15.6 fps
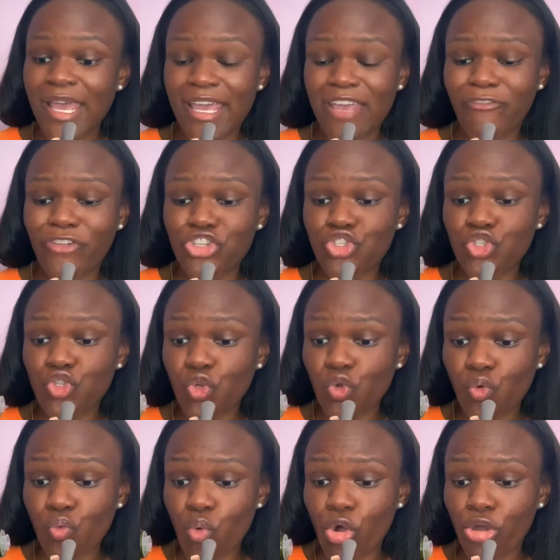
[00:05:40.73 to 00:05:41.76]
If it's too
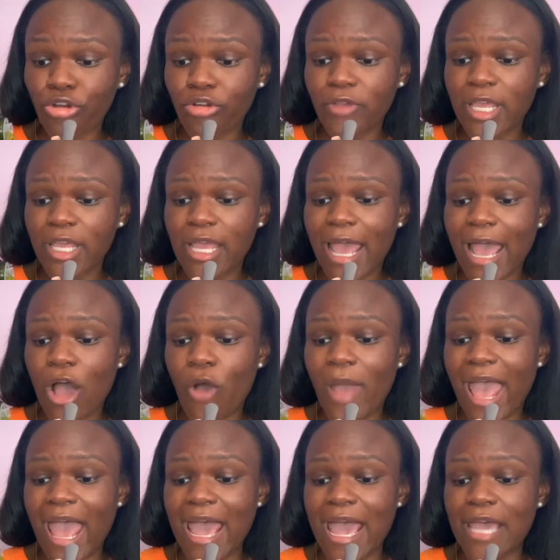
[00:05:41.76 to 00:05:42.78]
watery, I'll
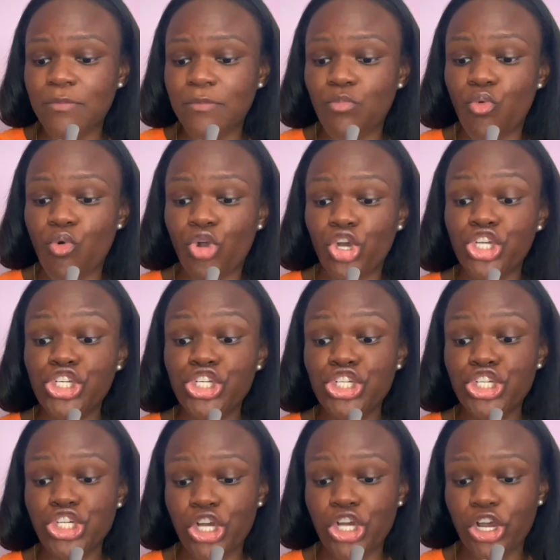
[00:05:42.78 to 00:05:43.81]
add more
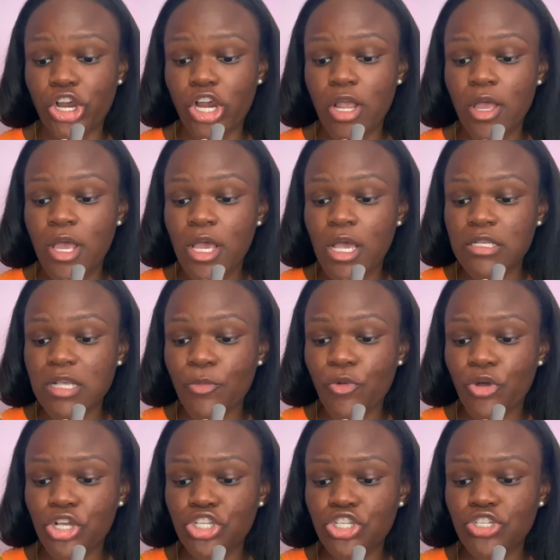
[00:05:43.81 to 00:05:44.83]
sugar. So I'm
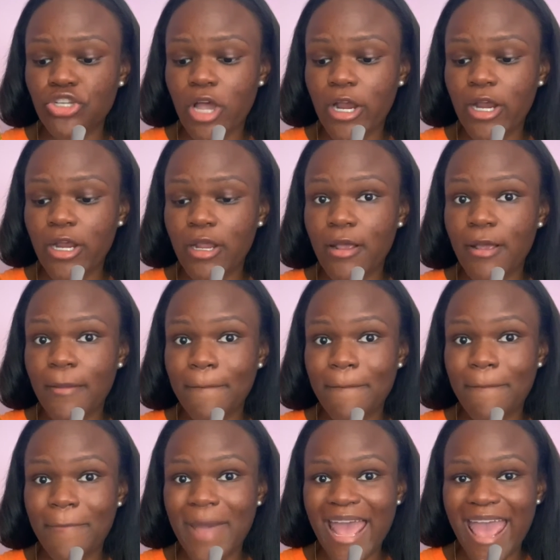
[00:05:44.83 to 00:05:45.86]
going to start
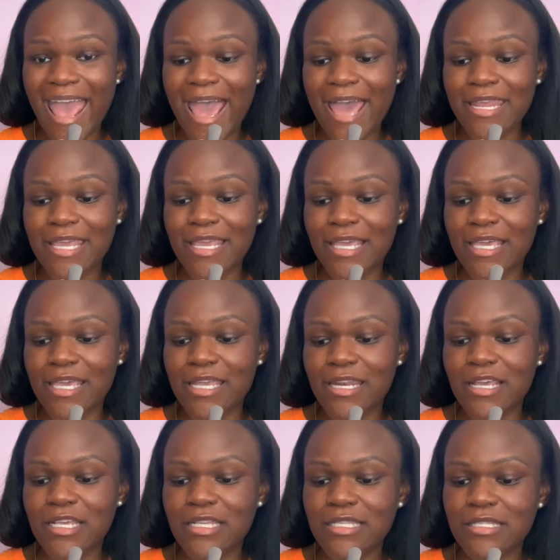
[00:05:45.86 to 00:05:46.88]
by adding
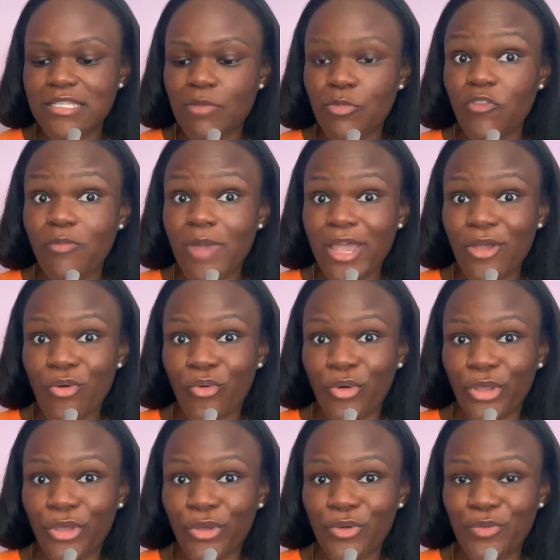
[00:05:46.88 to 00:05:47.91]
in some of my
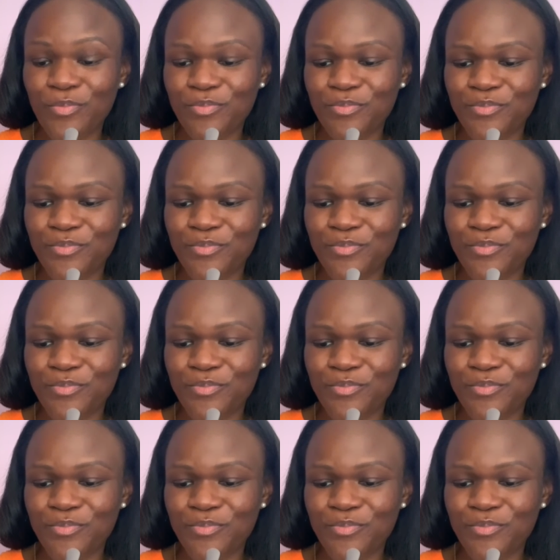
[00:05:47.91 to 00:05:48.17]
oil.